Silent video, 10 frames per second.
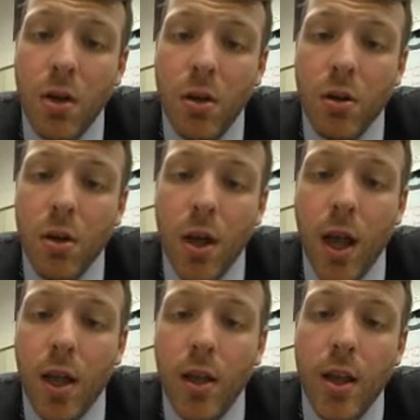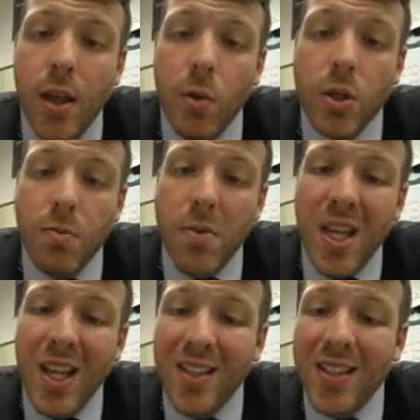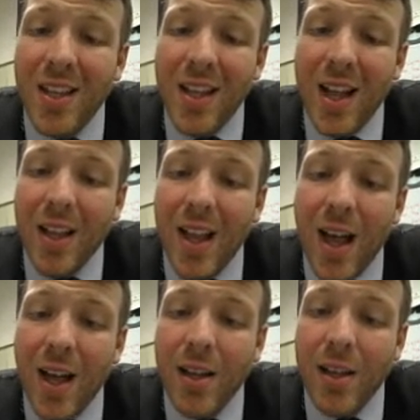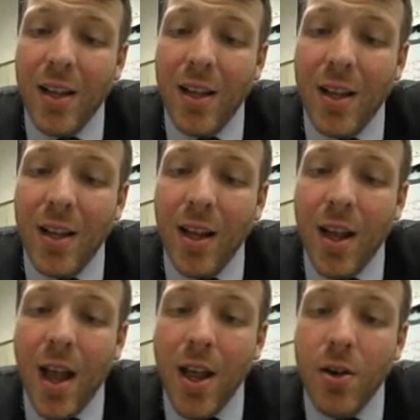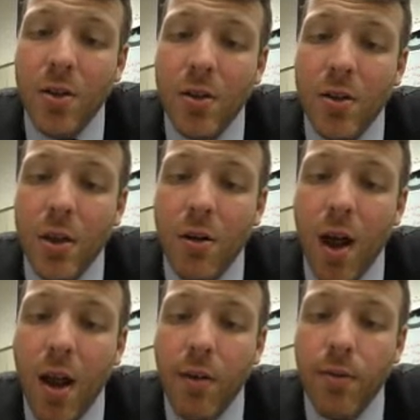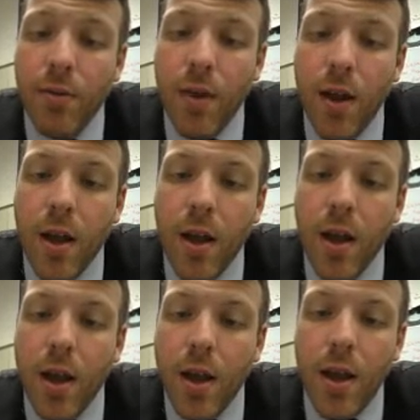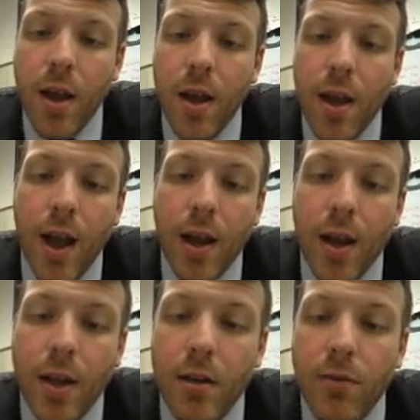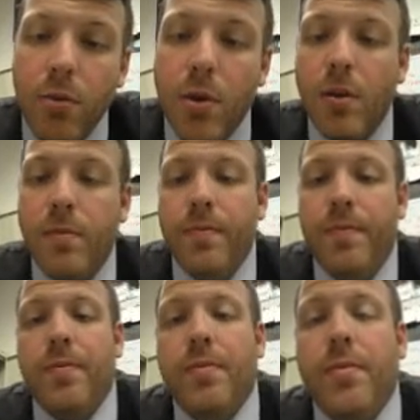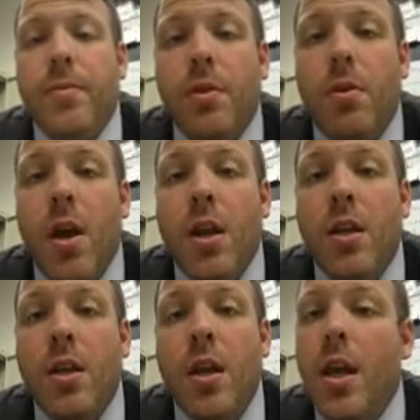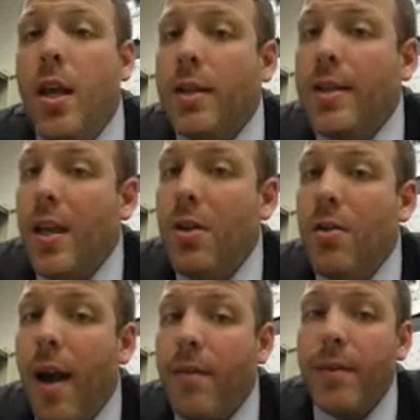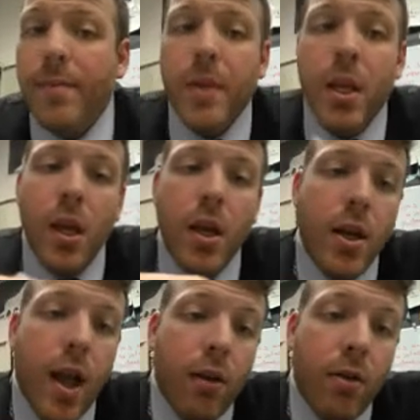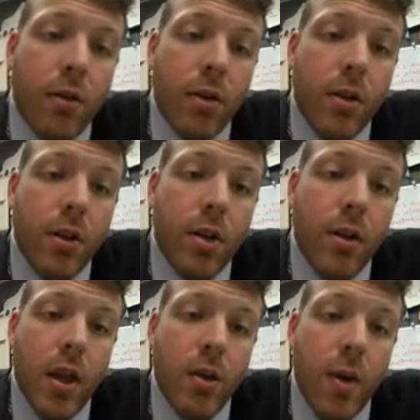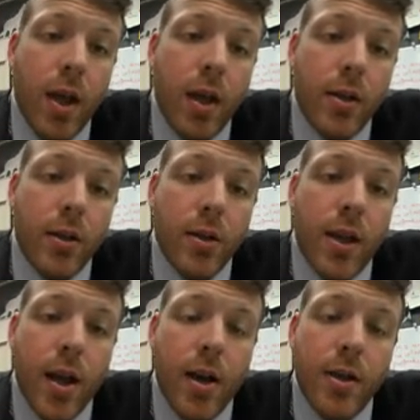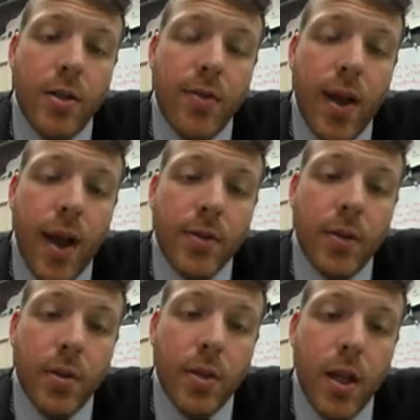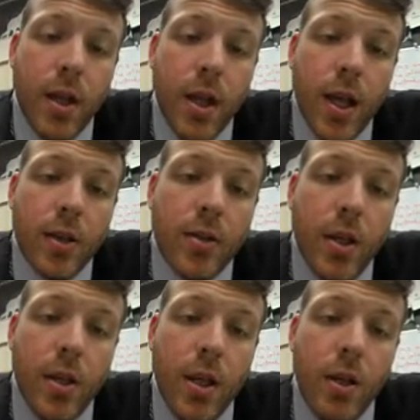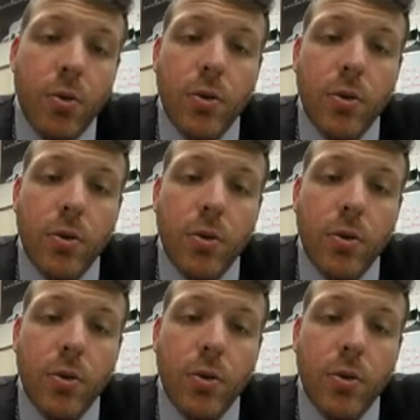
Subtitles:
Okay, which means that that line enters the graph at -3. Okay, that's how you graph it. Now, the other way to look at it is if I have something like x equals